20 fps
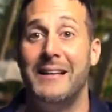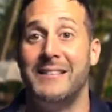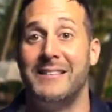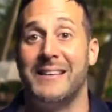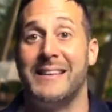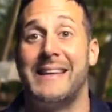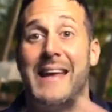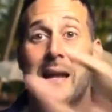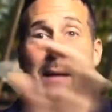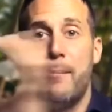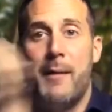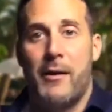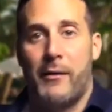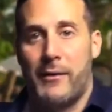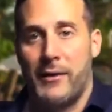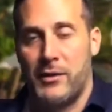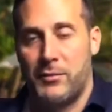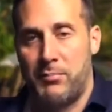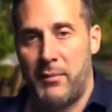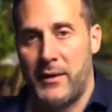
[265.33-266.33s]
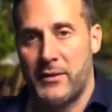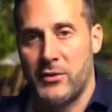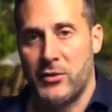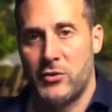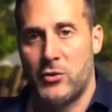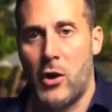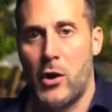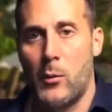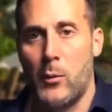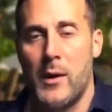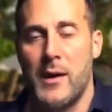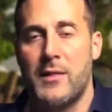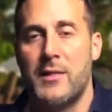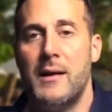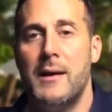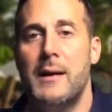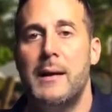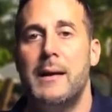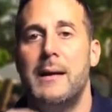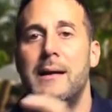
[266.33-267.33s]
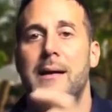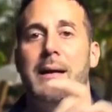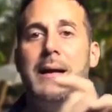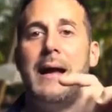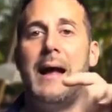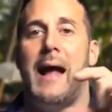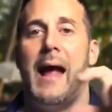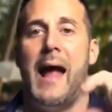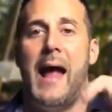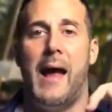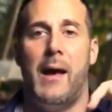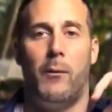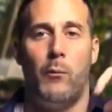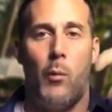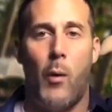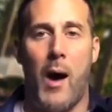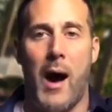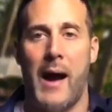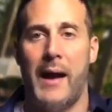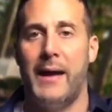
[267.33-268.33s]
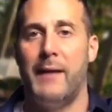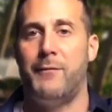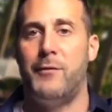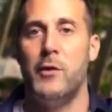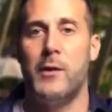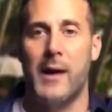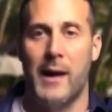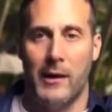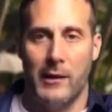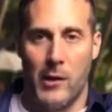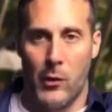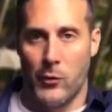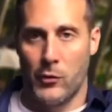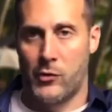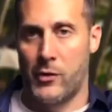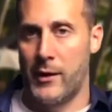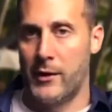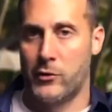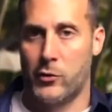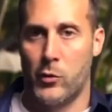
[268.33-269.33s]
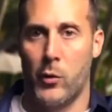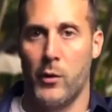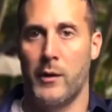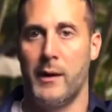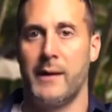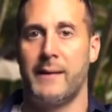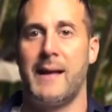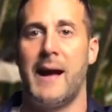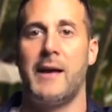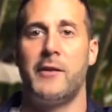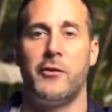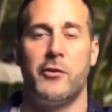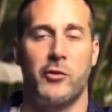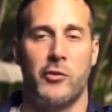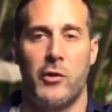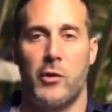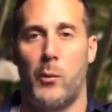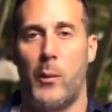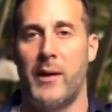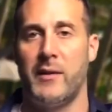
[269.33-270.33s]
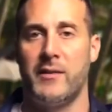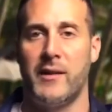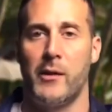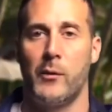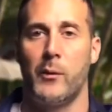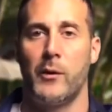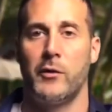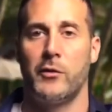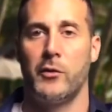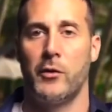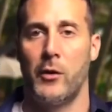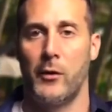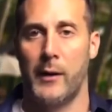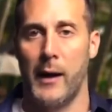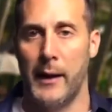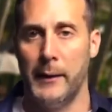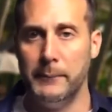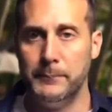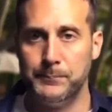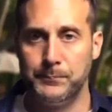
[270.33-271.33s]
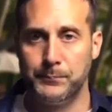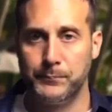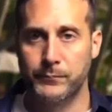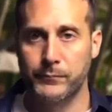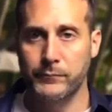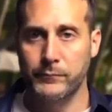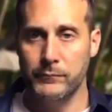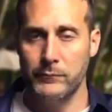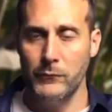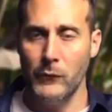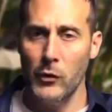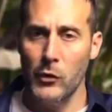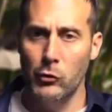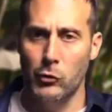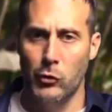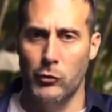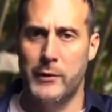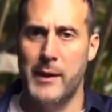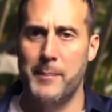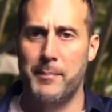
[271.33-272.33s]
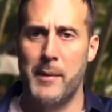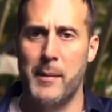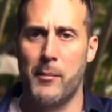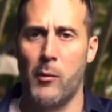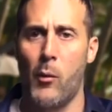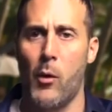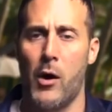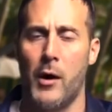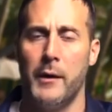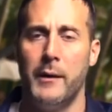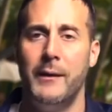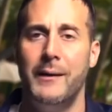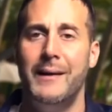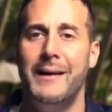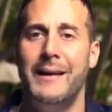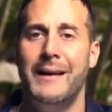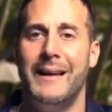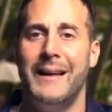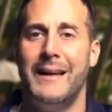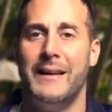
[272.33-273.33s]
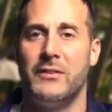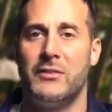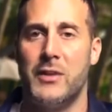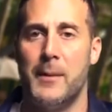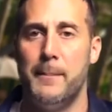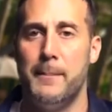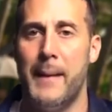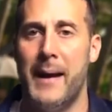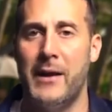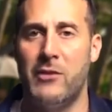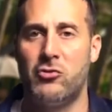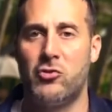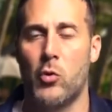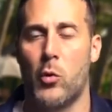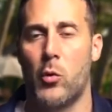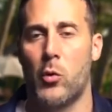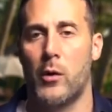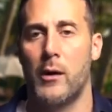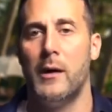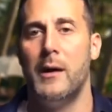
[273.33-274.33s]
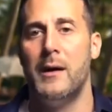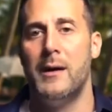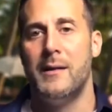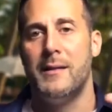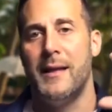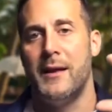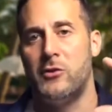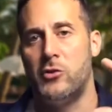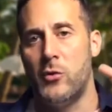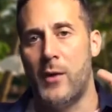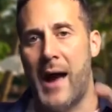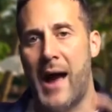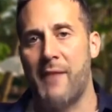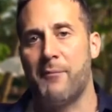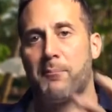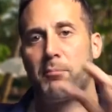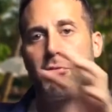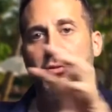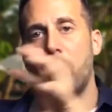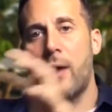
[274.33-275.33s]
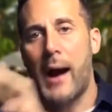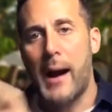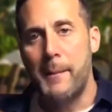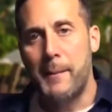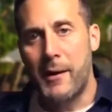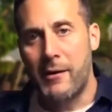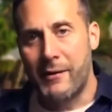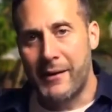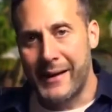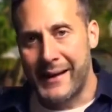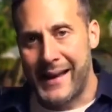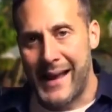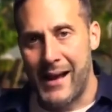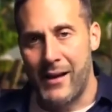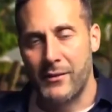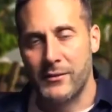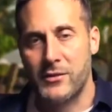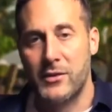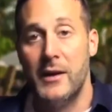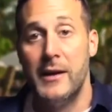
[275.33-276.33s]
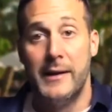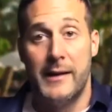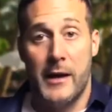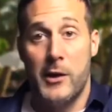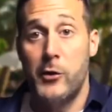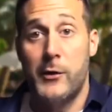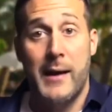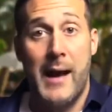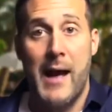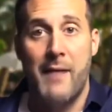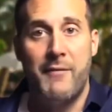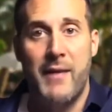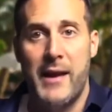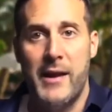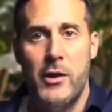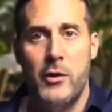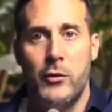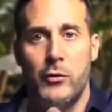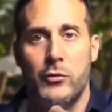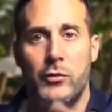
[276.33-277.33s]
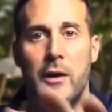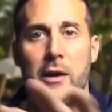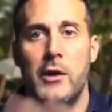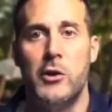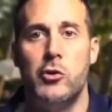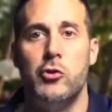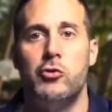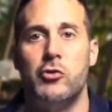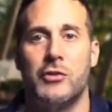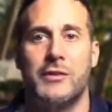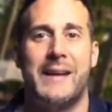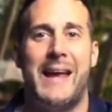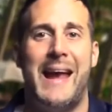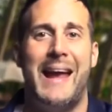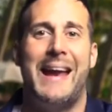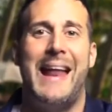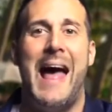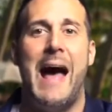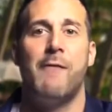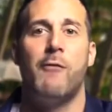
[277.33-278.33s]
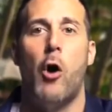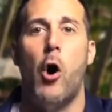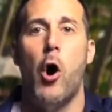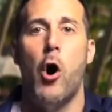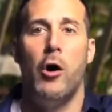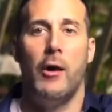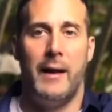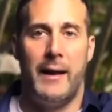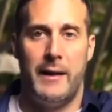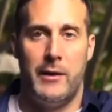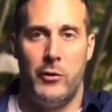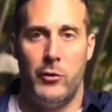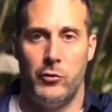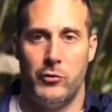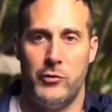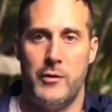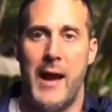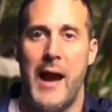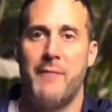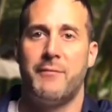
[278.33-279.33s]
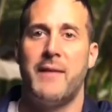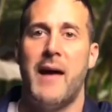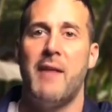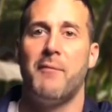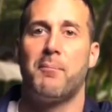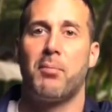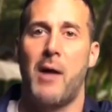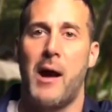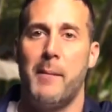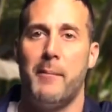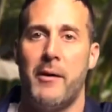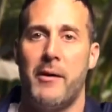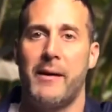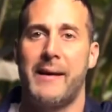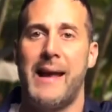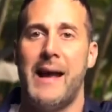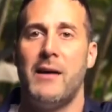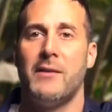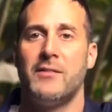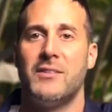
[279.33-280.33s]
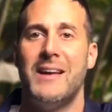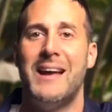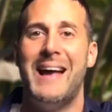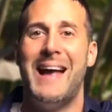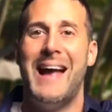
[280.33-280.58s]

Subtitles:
to get American Express to start with, and why if you get a lower credit score like that, you're just going to waste inquiries, okay? So tip number 1 is to make sure that you have primary accounts. Now, you can have AUs. You just can't have all AUs. You have to have primary accounts